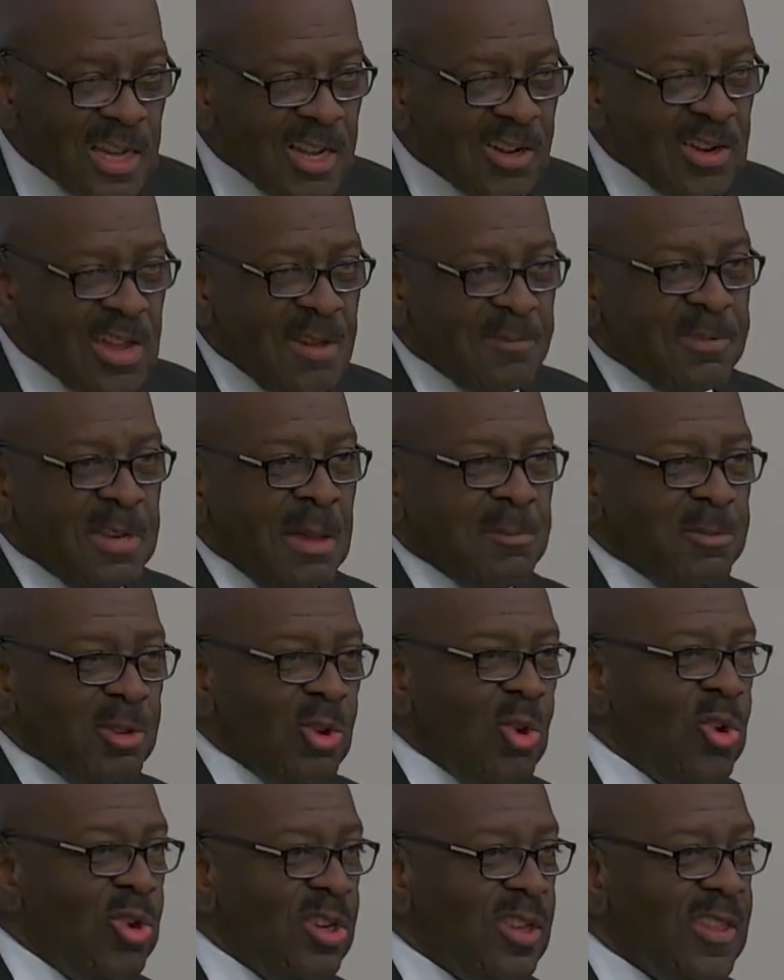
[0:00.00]
have time to go
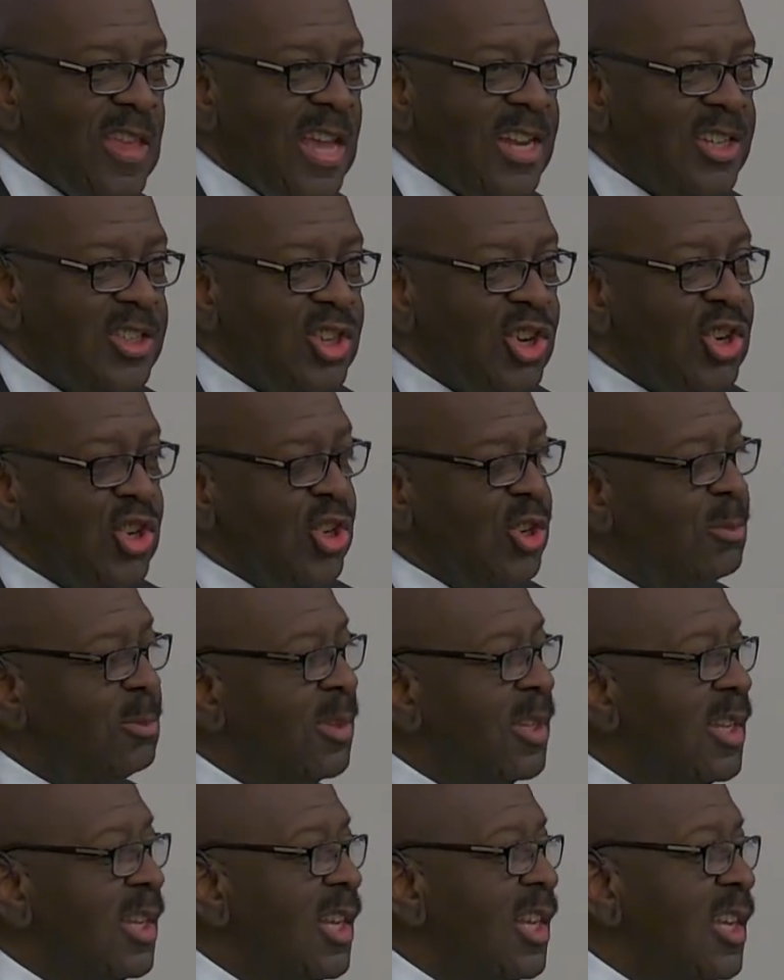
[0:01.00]
into that term.
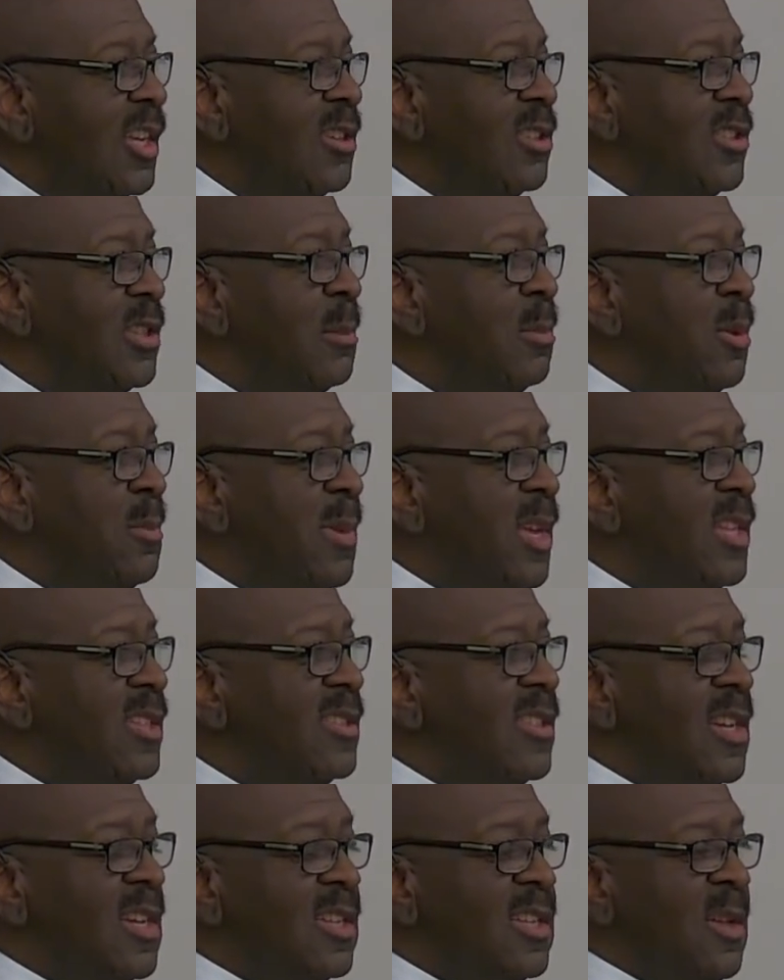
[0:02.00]
It simply means
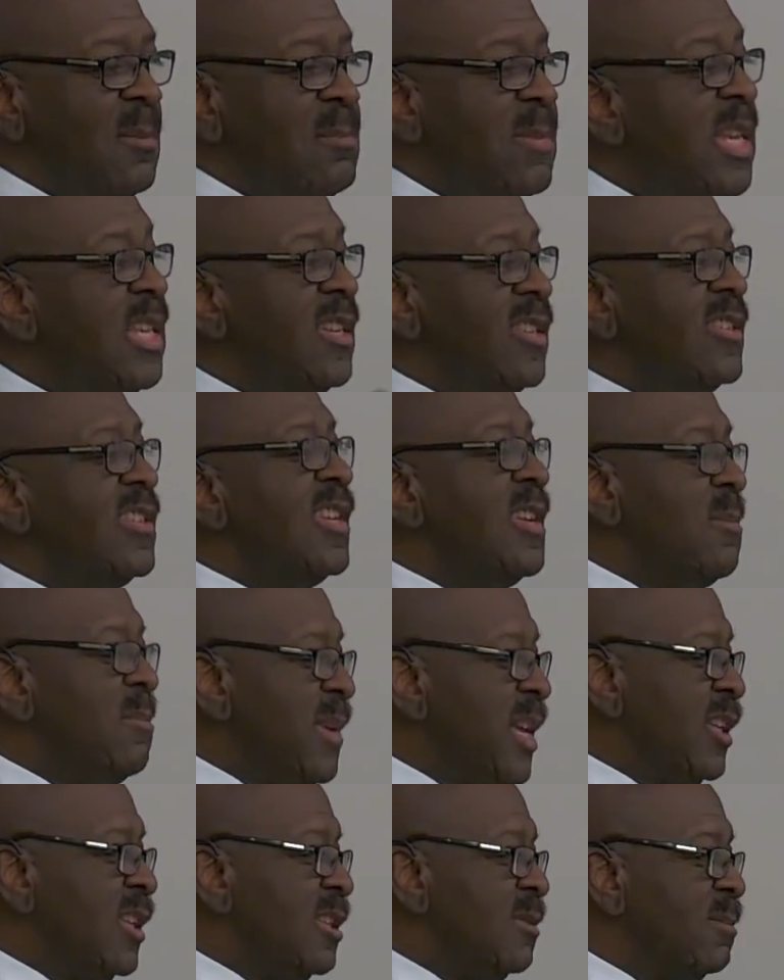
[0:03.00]
the, the meat is in the
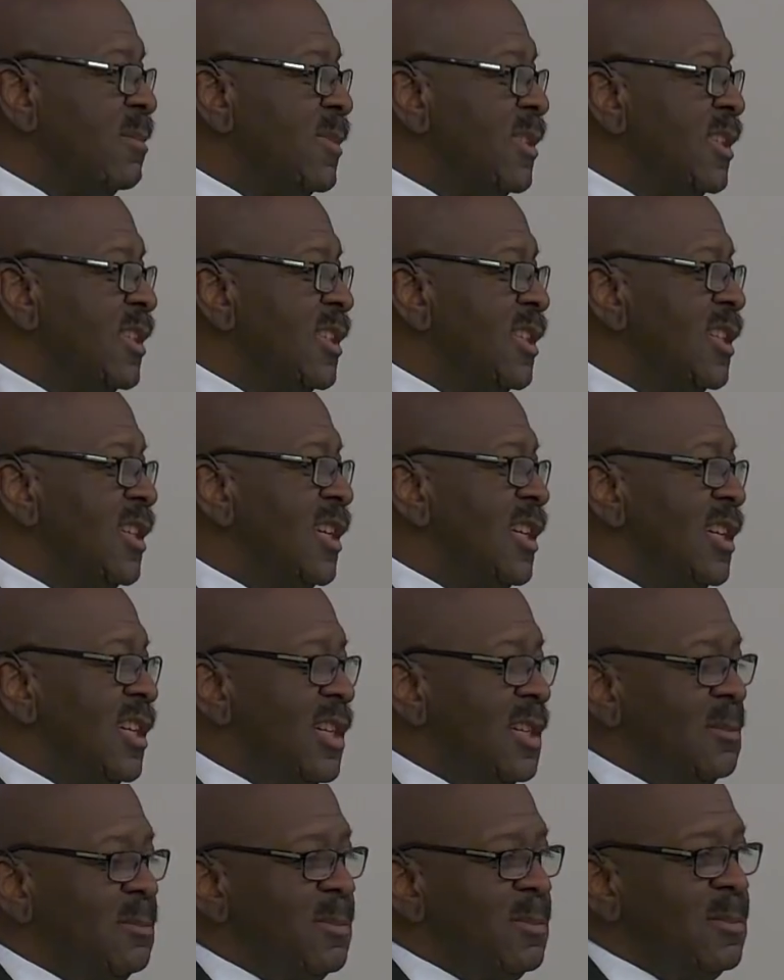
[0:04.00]
middle. Uh,
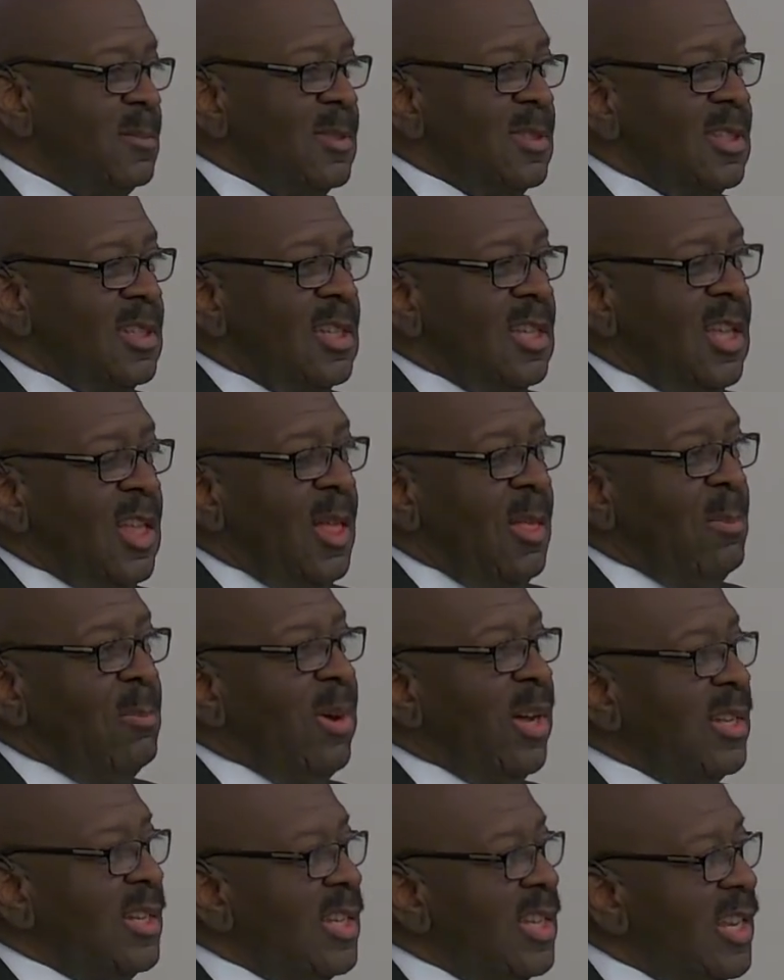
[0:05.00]

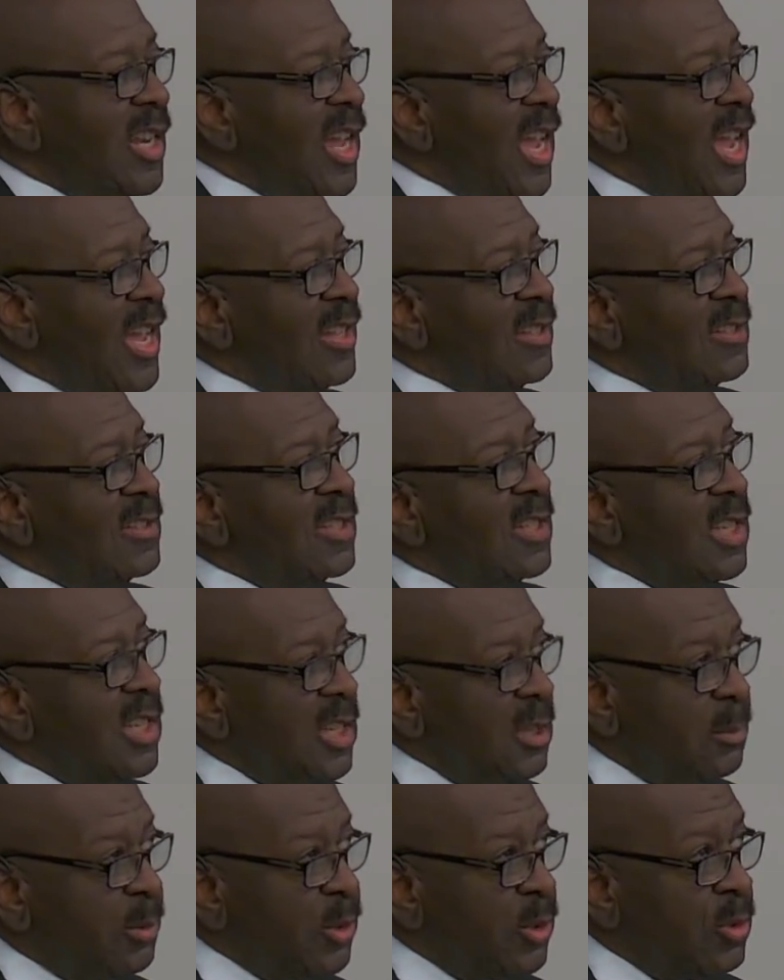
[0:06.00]
but it has
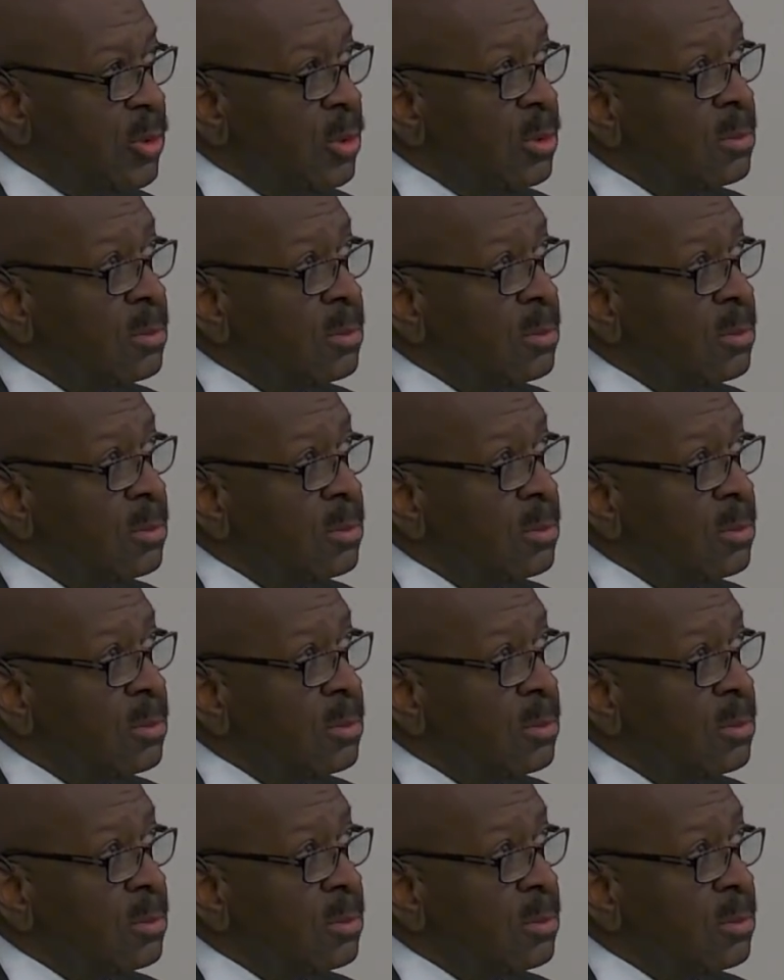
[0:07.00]
Hebrew,